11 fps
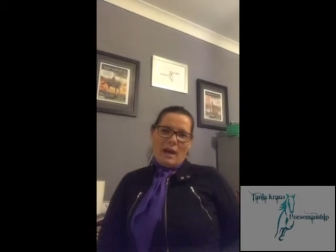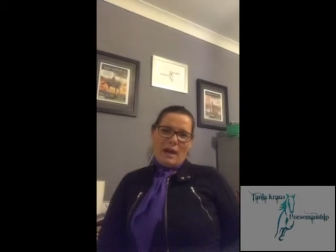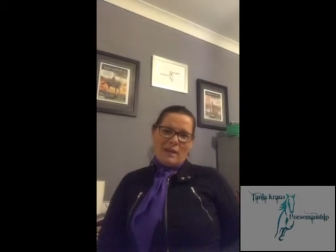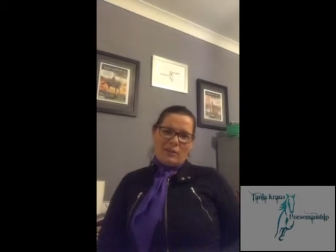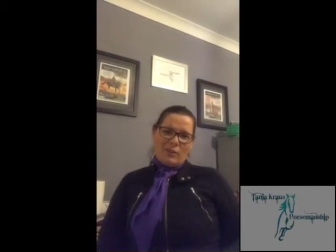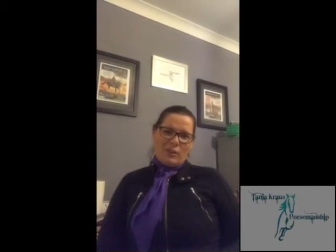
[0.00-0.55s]

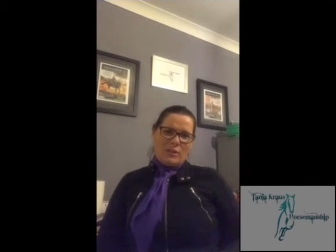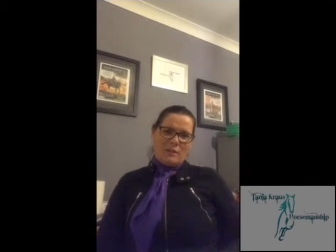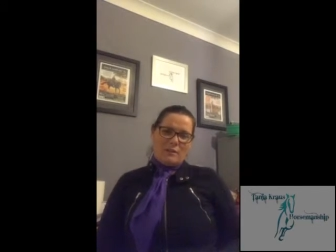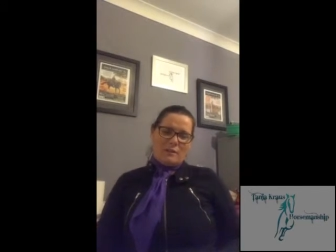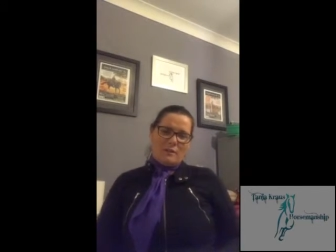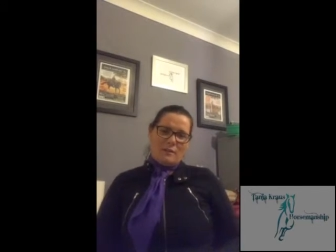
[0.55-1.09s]
And I
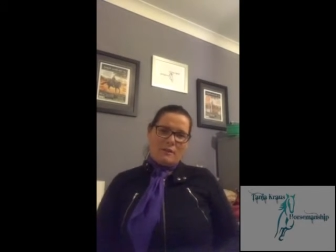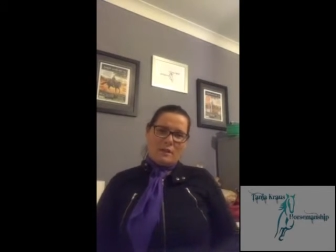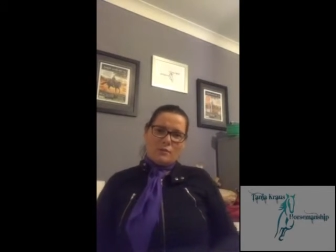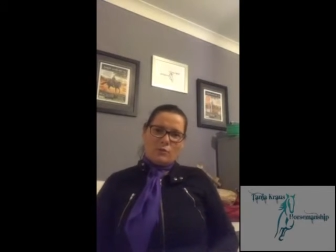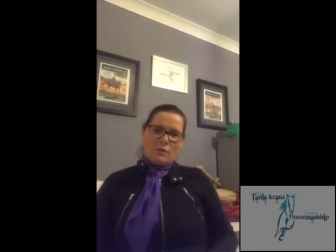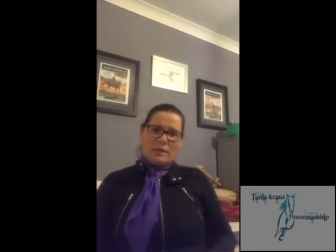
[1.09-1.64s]
think that
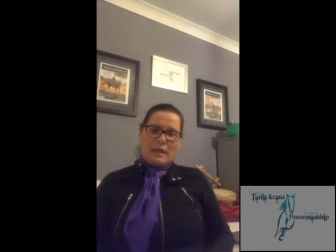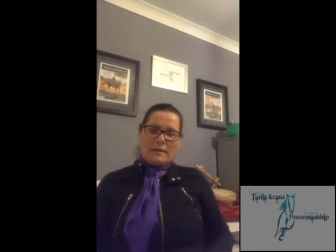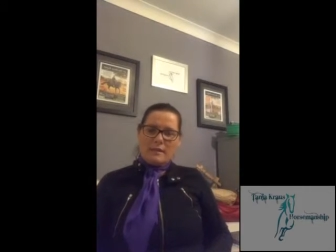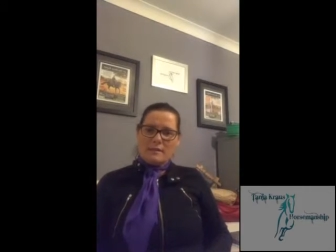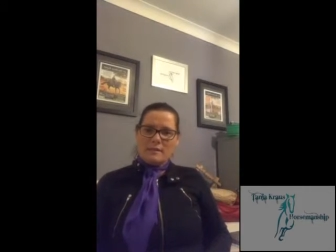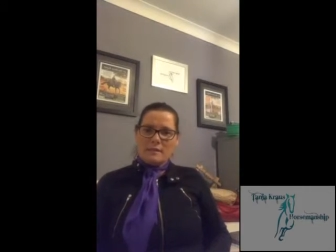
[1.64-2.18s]
it's really
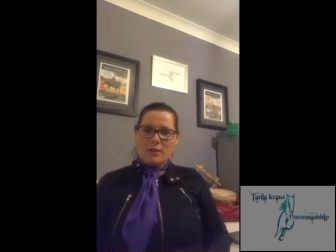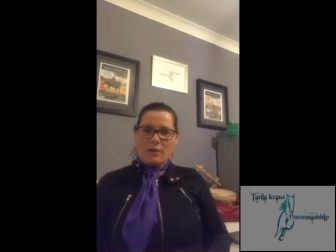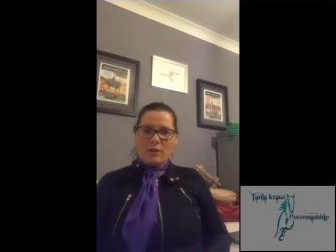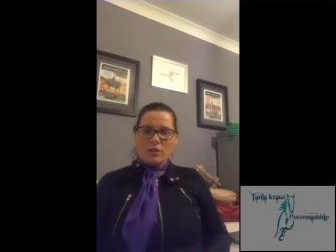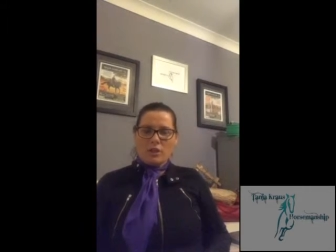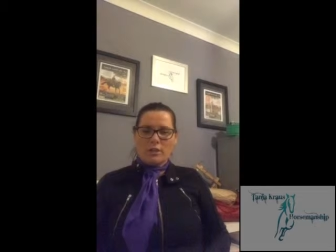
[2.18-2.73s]

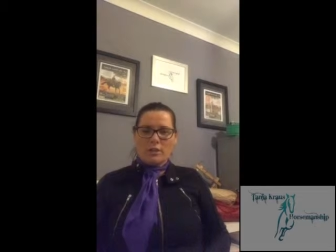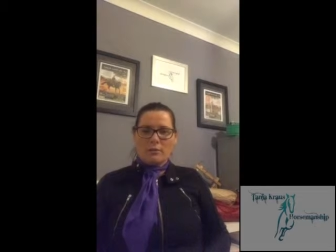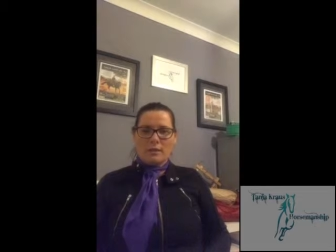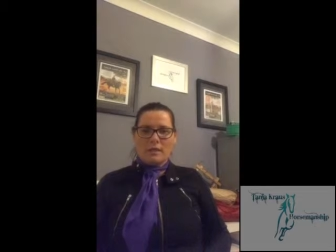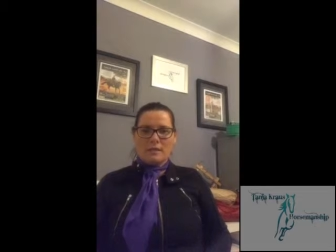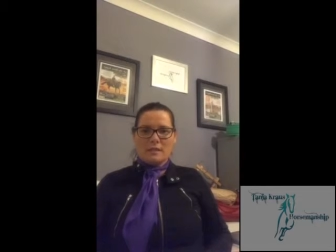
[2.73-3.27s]
unnecessary. I don't think
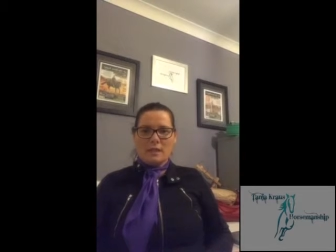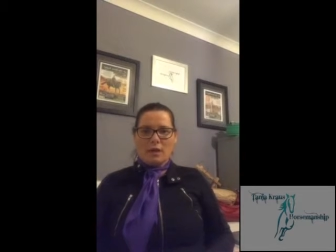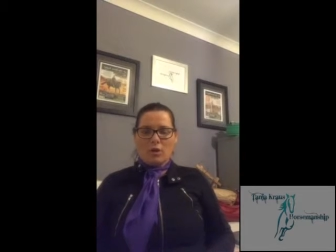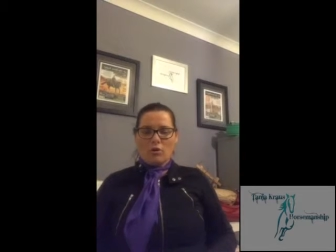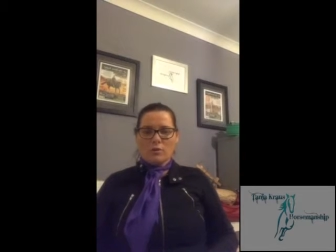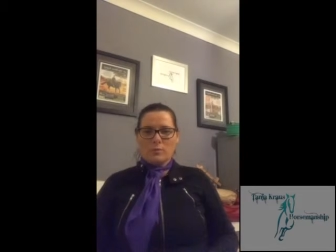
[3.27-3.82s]
we need to
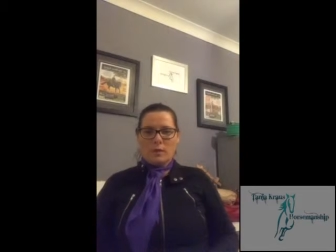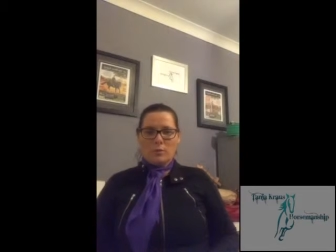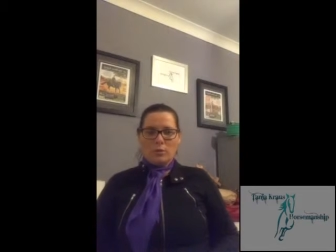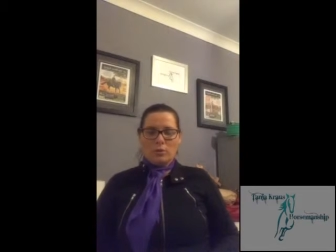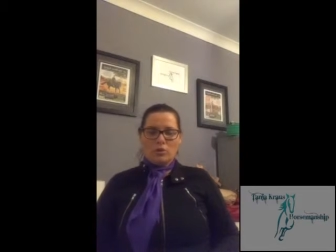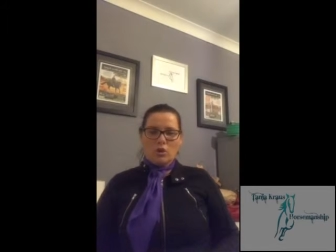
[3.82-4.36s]
accost
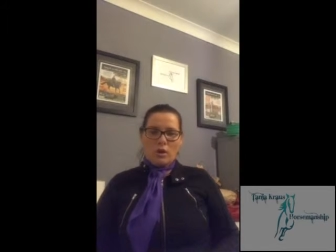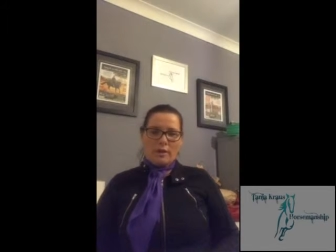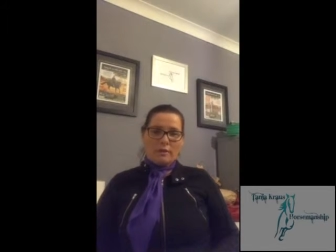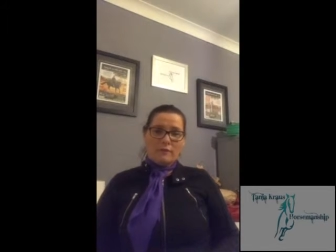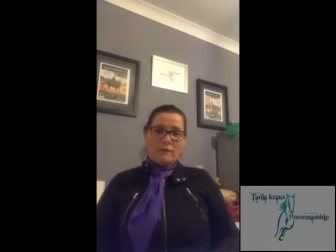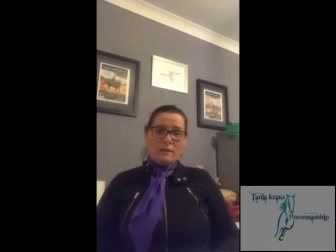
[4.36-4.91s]
people and try and
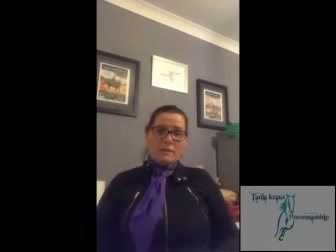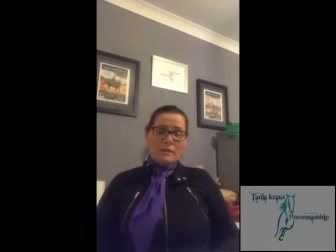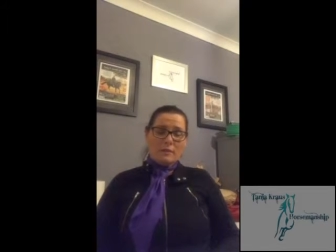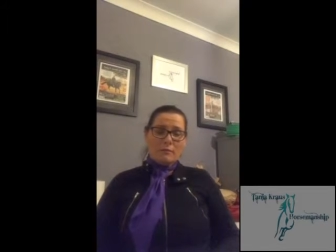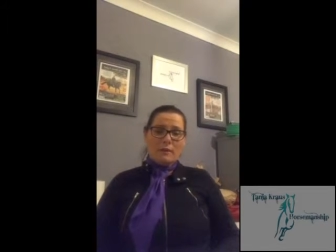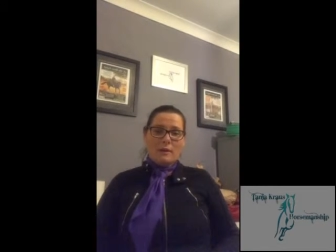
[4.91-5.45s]
convince
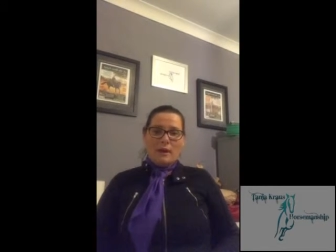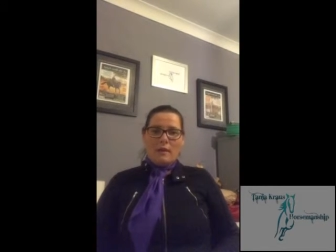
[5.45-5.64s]
them